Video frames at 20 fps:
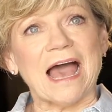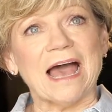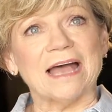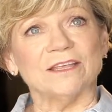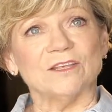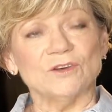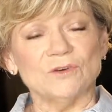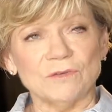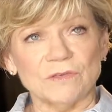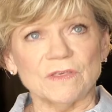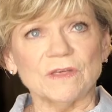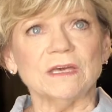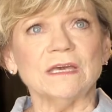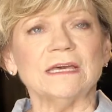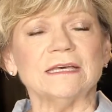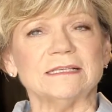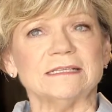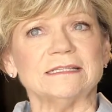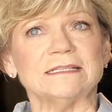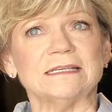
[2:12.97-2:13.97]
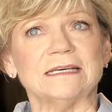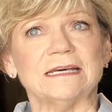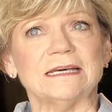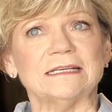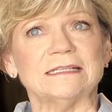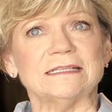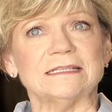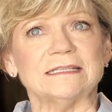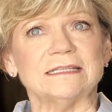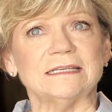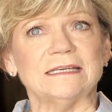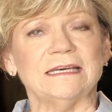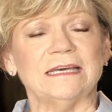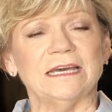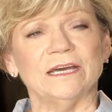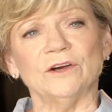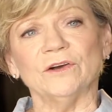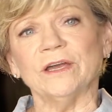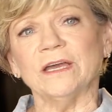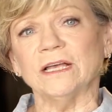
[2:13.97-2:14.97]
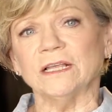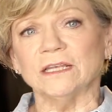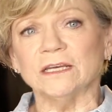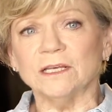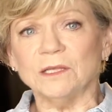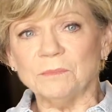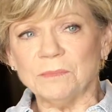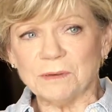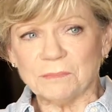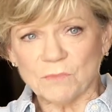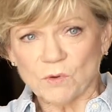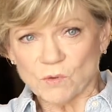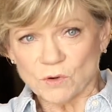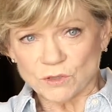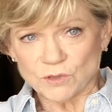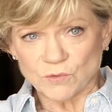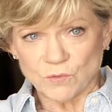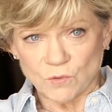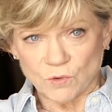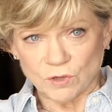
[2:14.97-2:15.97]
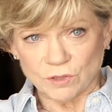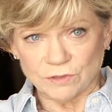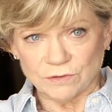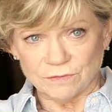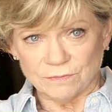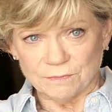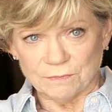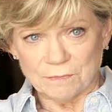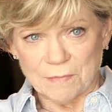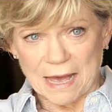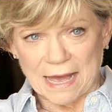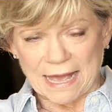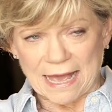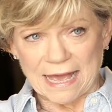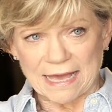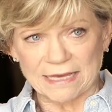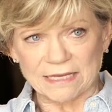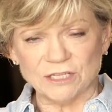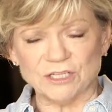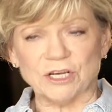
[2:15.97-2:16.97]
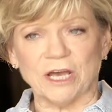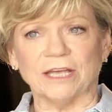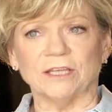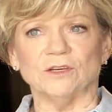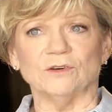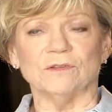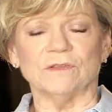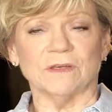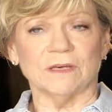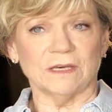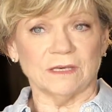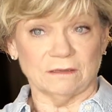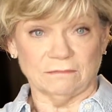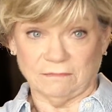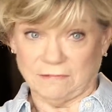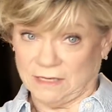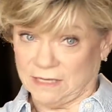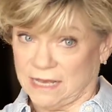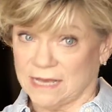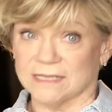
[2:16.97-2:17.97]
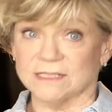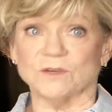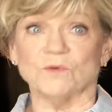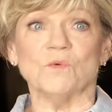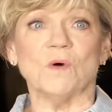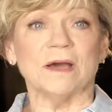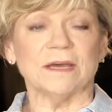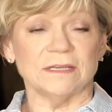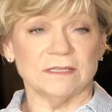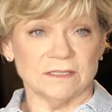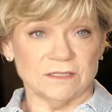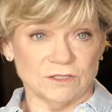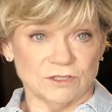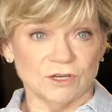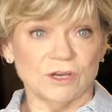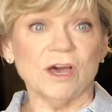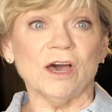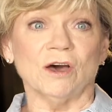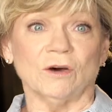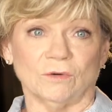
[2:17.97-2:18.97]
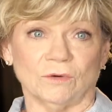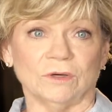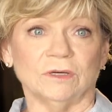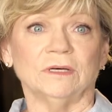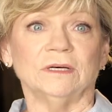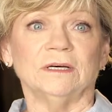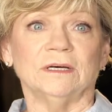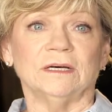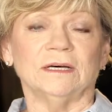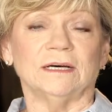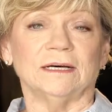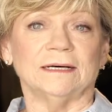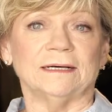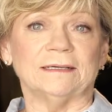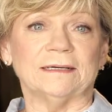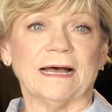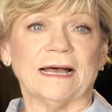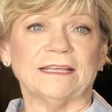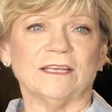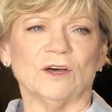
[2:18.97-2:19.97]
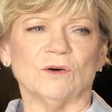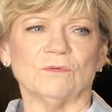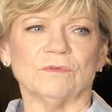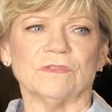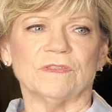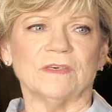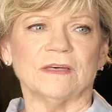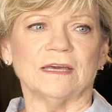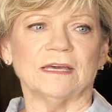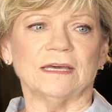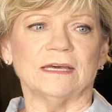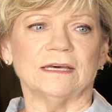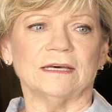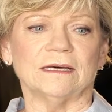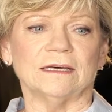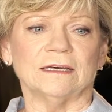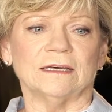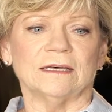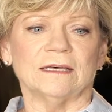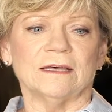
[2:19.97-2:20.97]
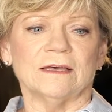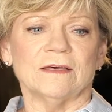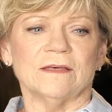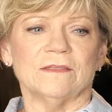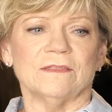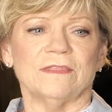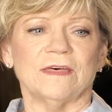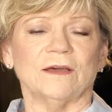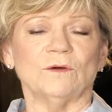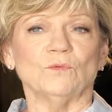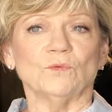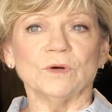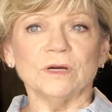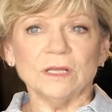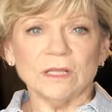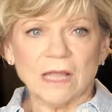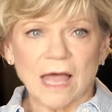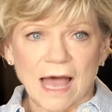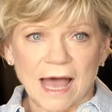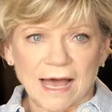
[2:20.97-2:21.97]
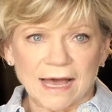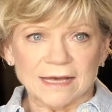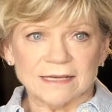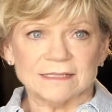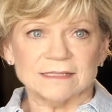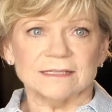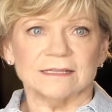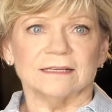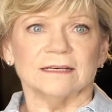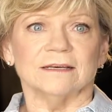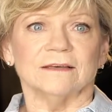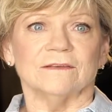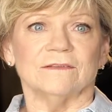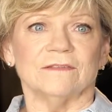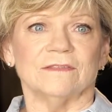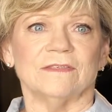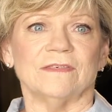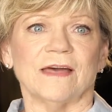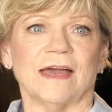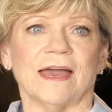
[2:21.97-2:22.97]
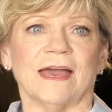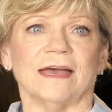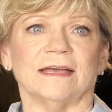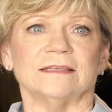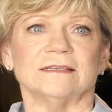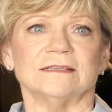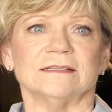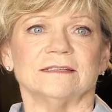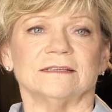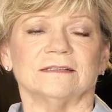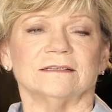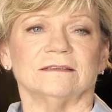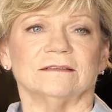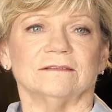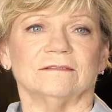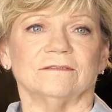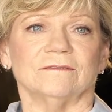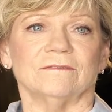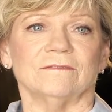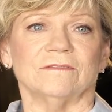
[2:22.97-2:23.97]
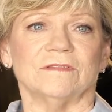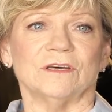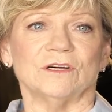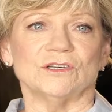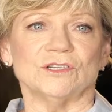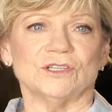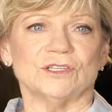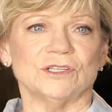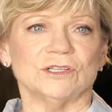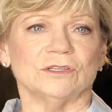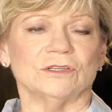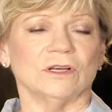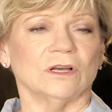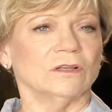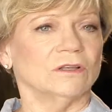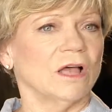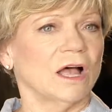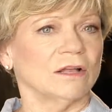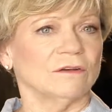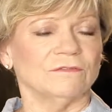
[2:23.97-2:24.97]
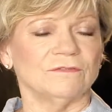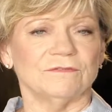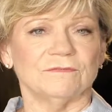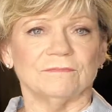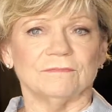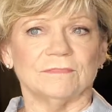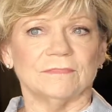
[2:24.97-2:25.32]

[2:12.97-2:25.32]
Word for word: I do think it's, it's gearing a little bit more toward my age. I do think it has a ways to go. Uh, I don't think they realize that there's still a lot of